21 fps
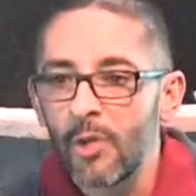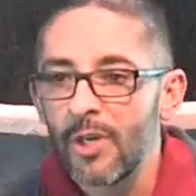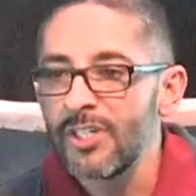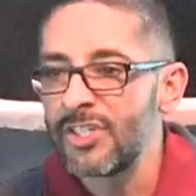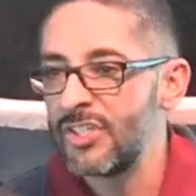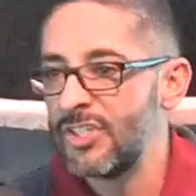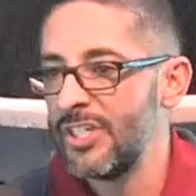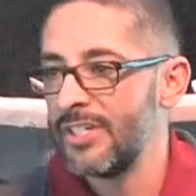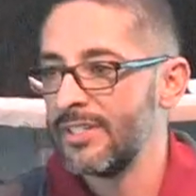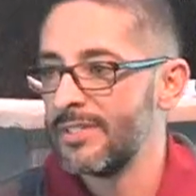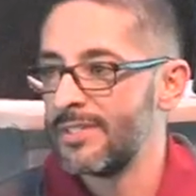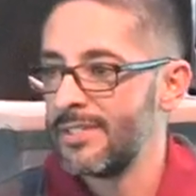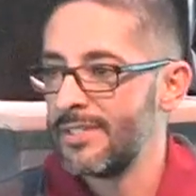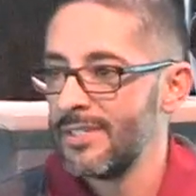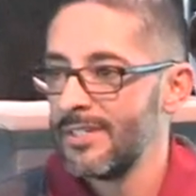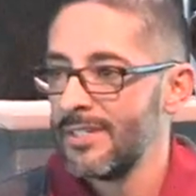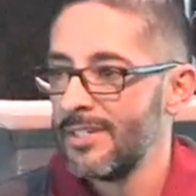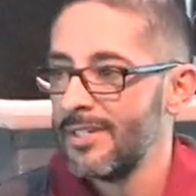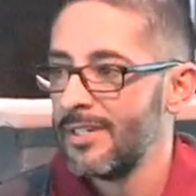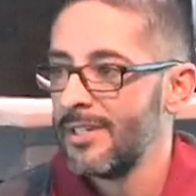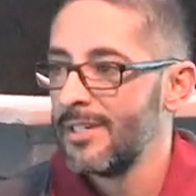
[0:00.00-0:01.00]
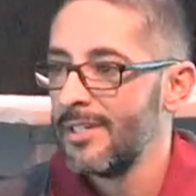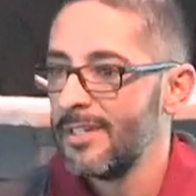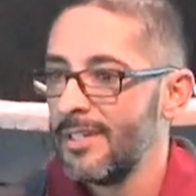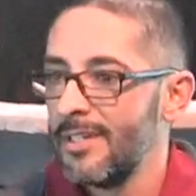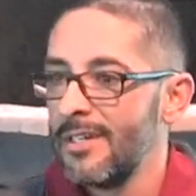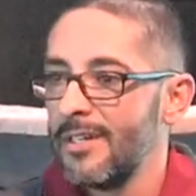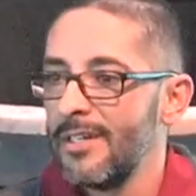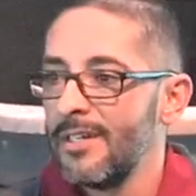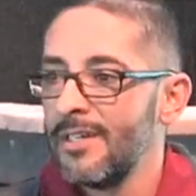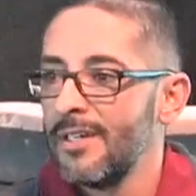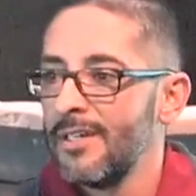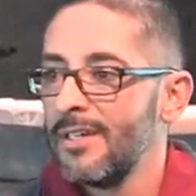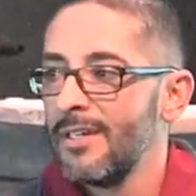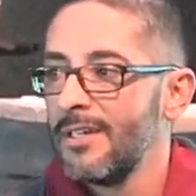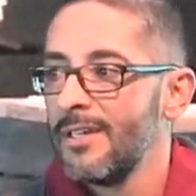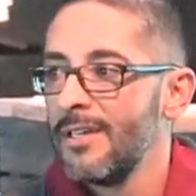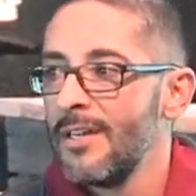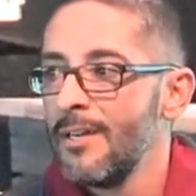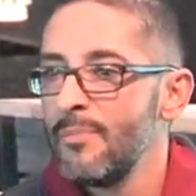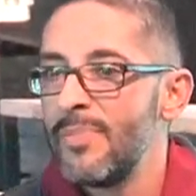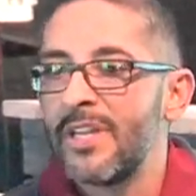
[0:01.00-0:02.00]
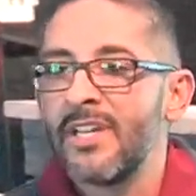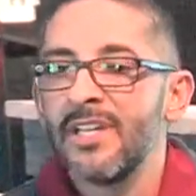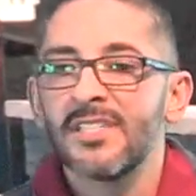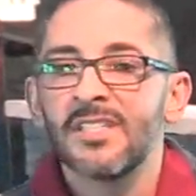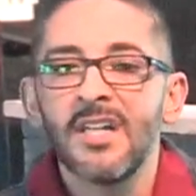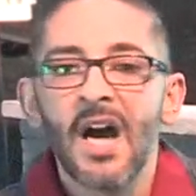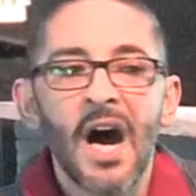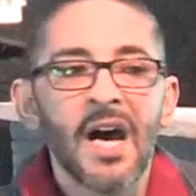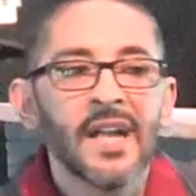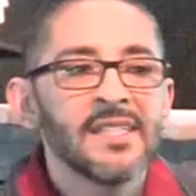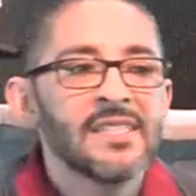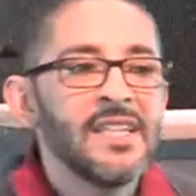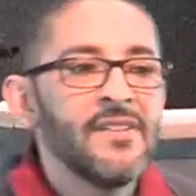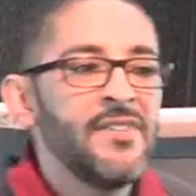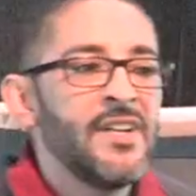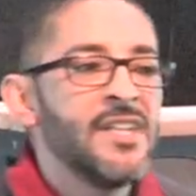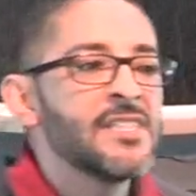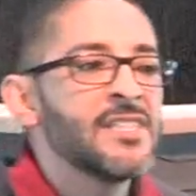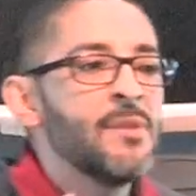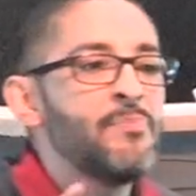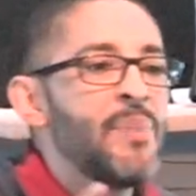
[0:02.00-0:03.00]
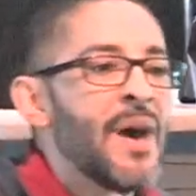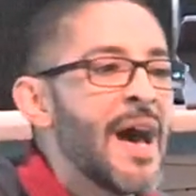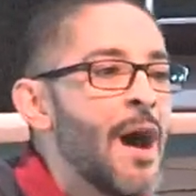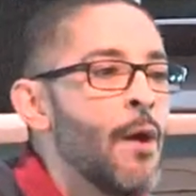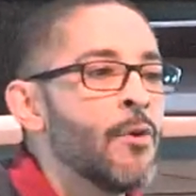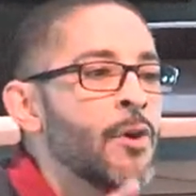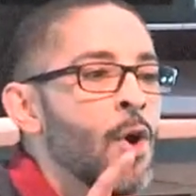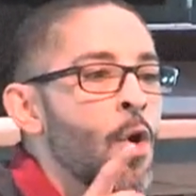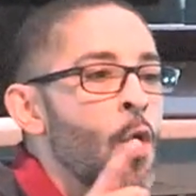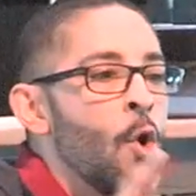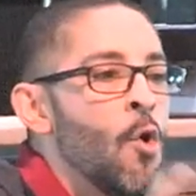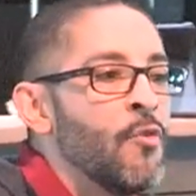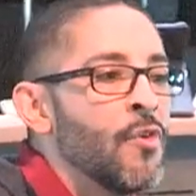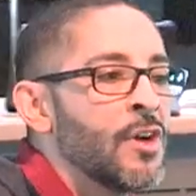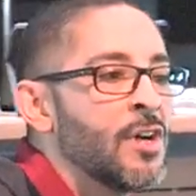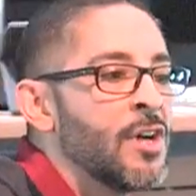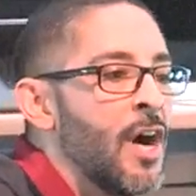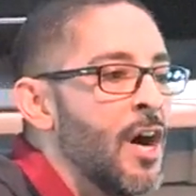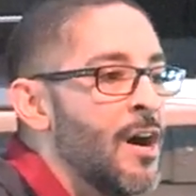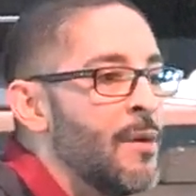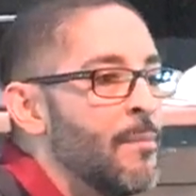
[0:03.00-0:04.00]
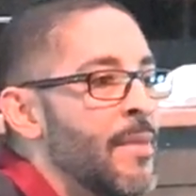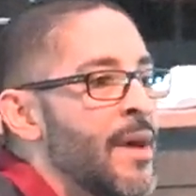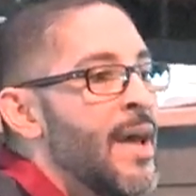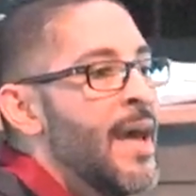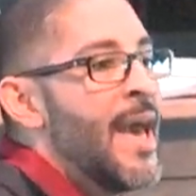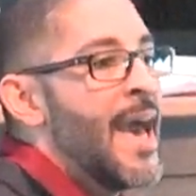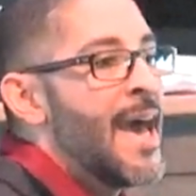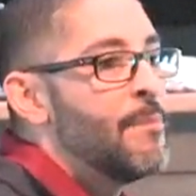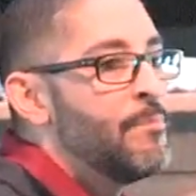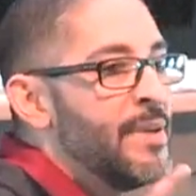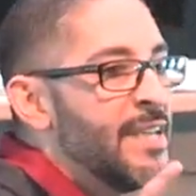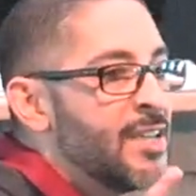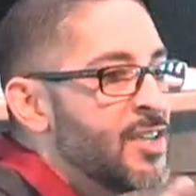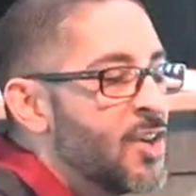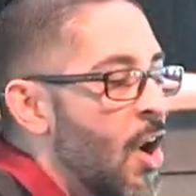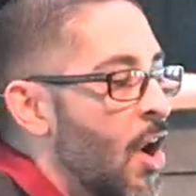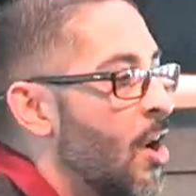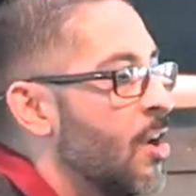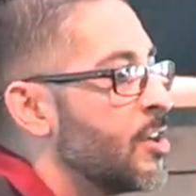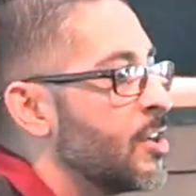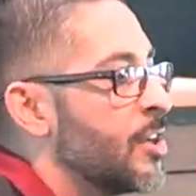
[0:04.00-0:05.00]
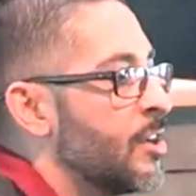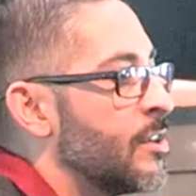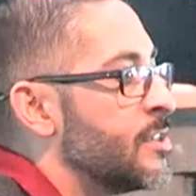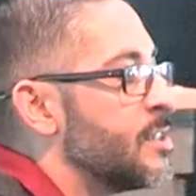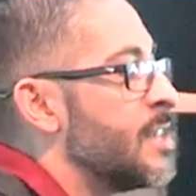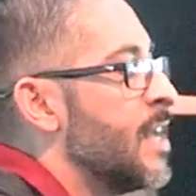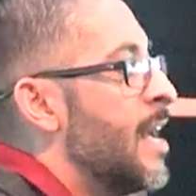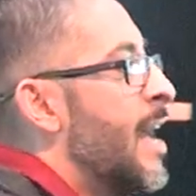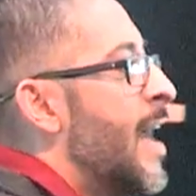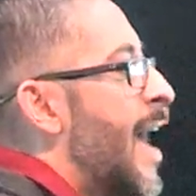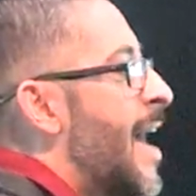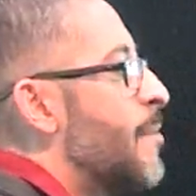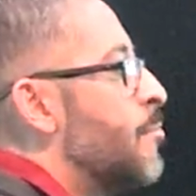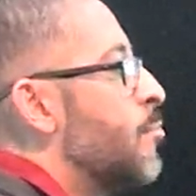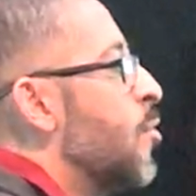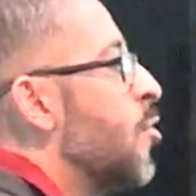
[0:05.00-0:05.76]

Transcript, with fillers: Christians. Because God has given us the power to overcome and be conquerors and